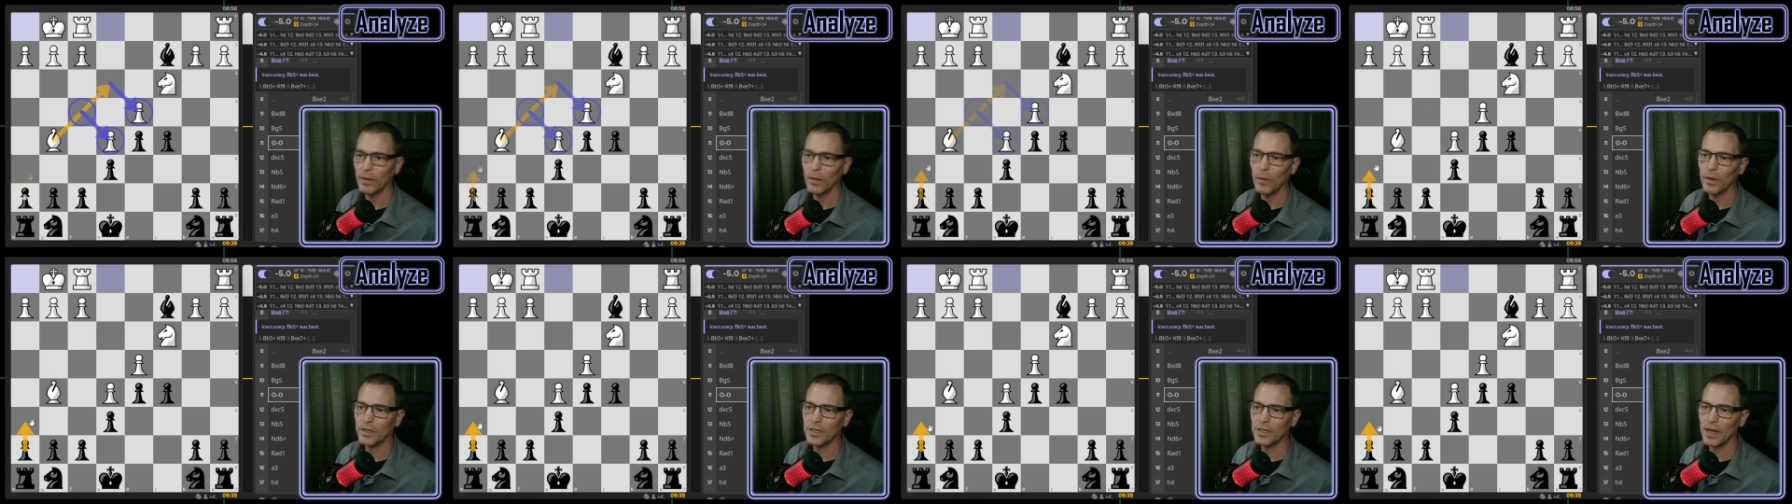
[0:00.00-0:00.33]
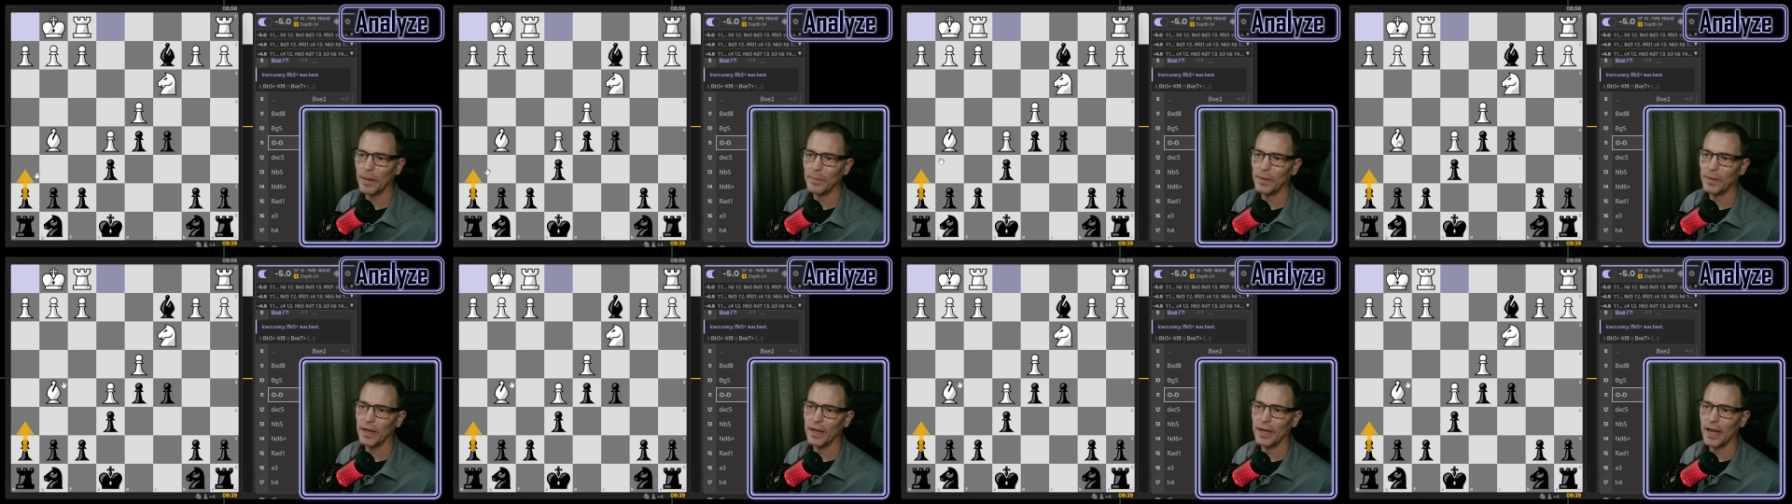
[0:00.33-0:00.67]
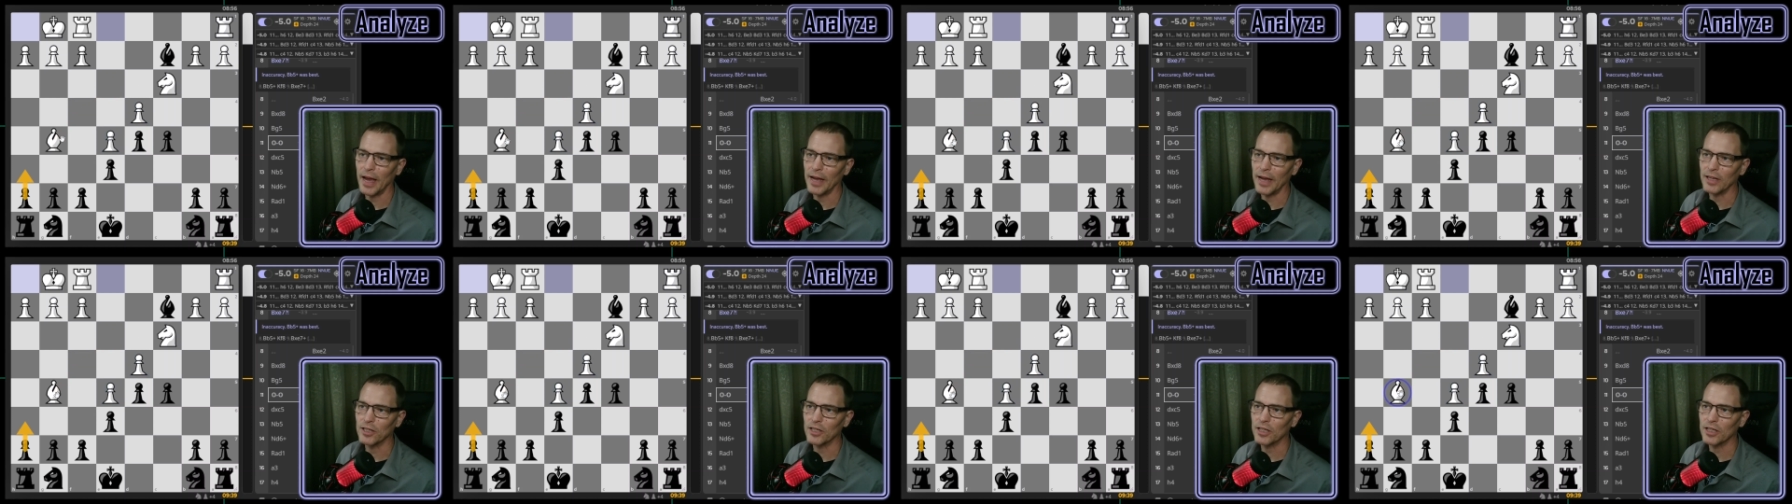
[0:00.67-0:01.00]
Once I
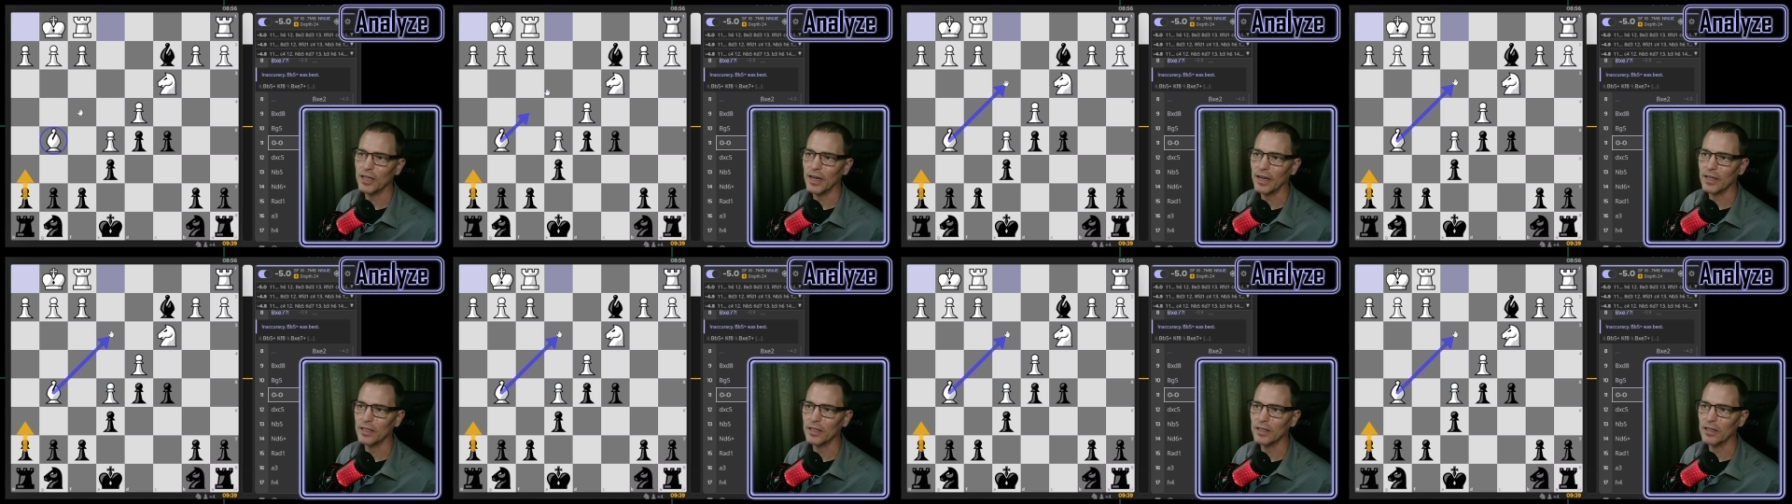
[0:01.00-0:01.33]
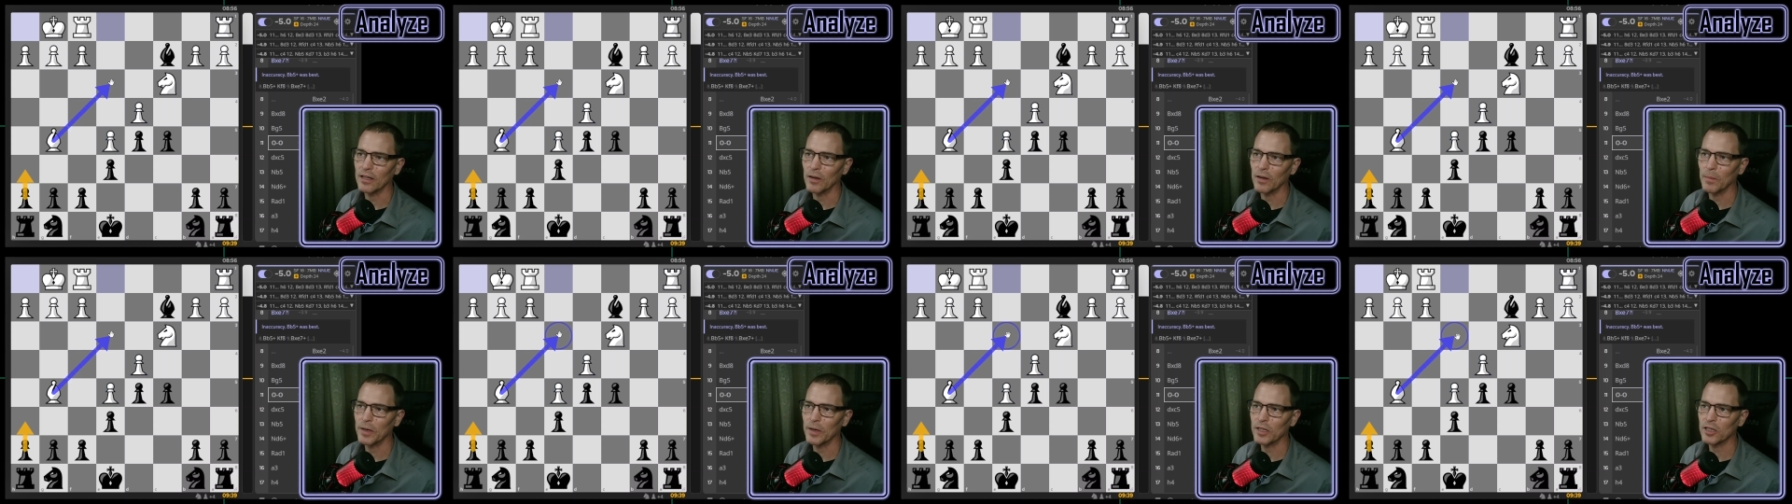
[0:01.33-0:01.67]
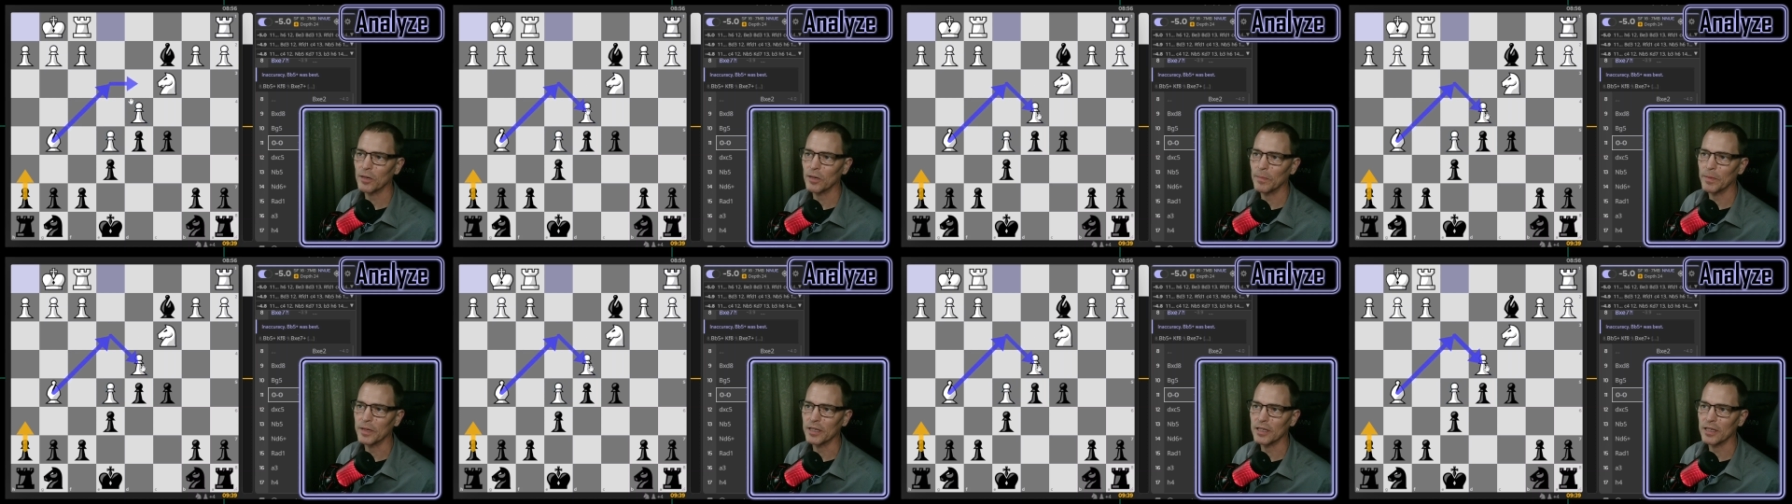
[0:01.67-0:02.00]
play h6, their
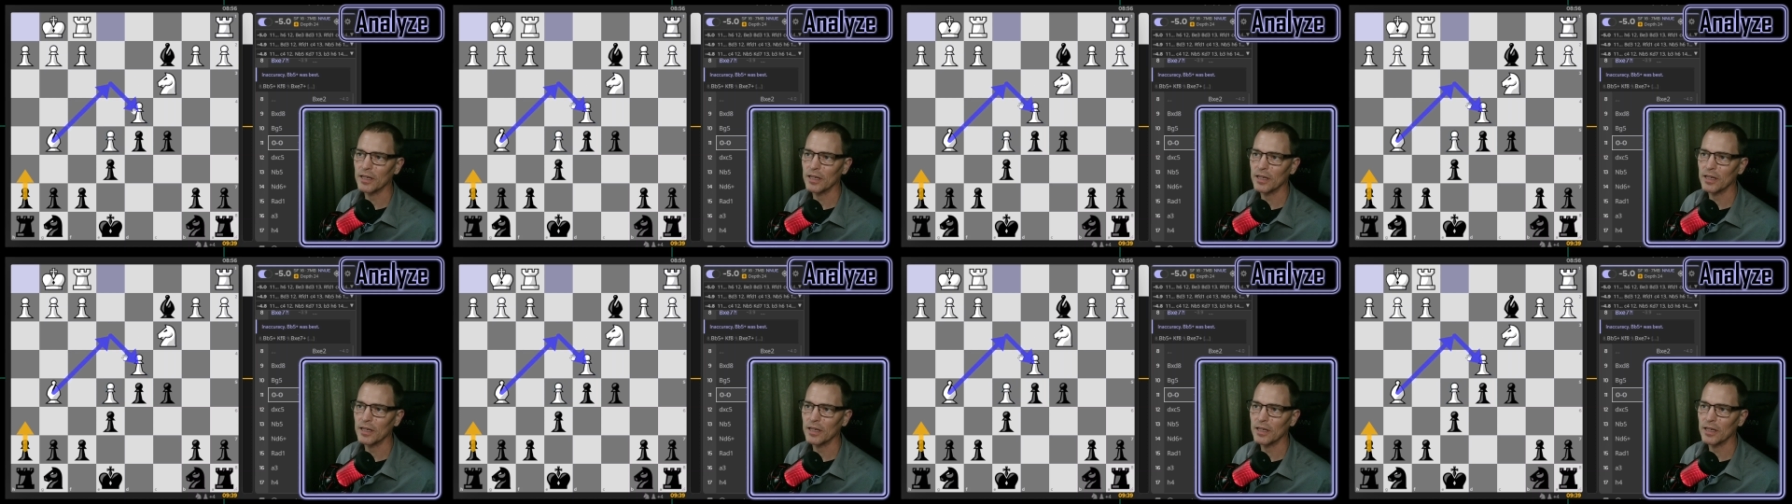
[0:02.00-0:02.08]
bishop is